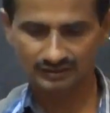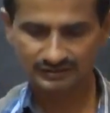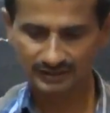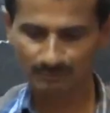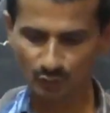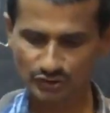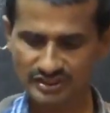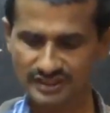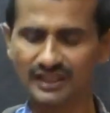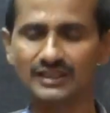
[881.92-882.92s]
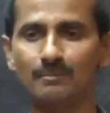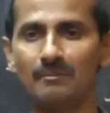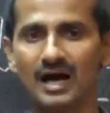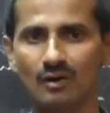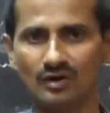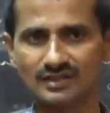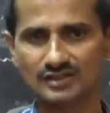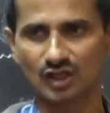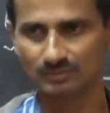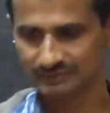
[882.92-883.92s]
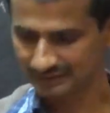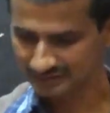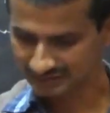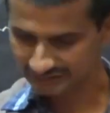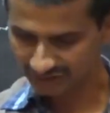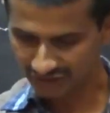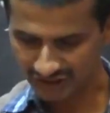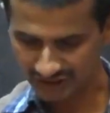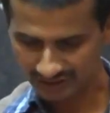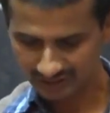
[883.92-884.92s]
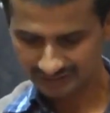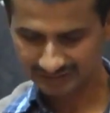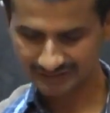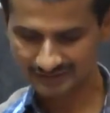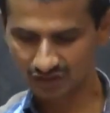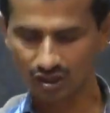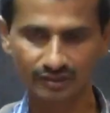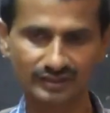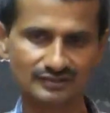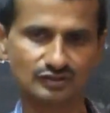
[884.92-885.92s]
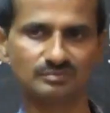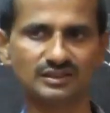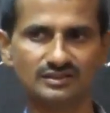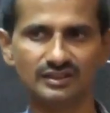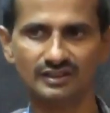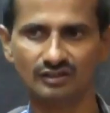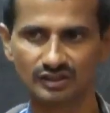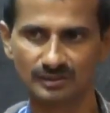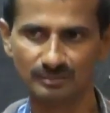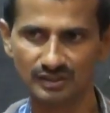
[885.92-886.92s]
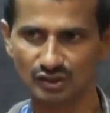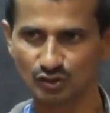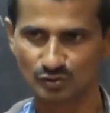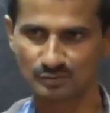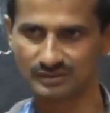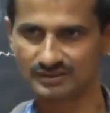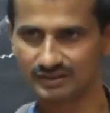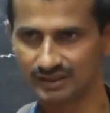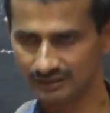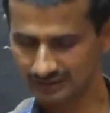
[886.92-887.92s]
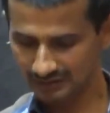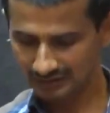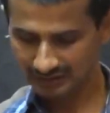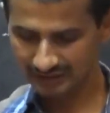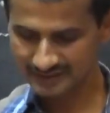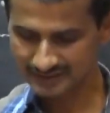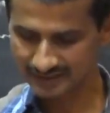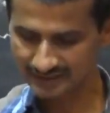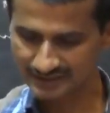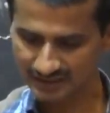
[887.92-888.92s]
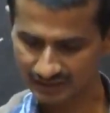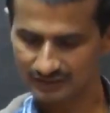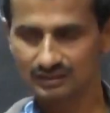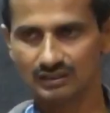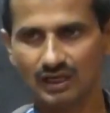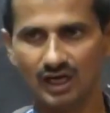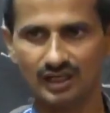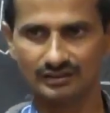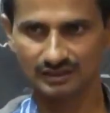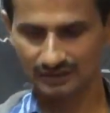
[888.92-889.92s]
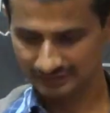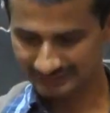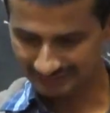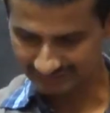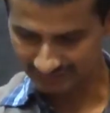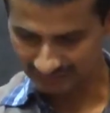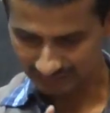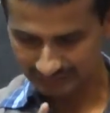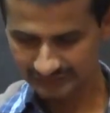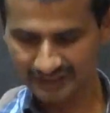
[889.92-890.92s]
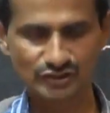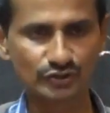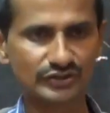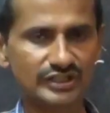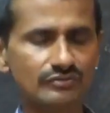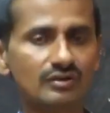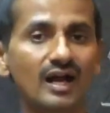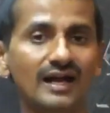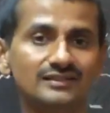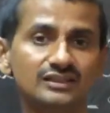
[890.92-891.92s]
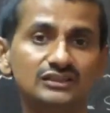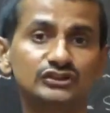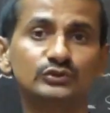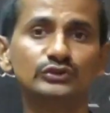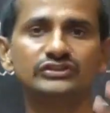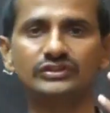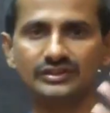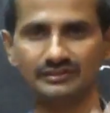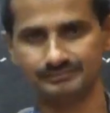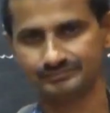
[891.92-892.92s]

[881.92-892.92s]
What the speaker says: the position and the powers of the three, that is the organs of the state or the pillars of the state, legislature or the executive and the judiciary.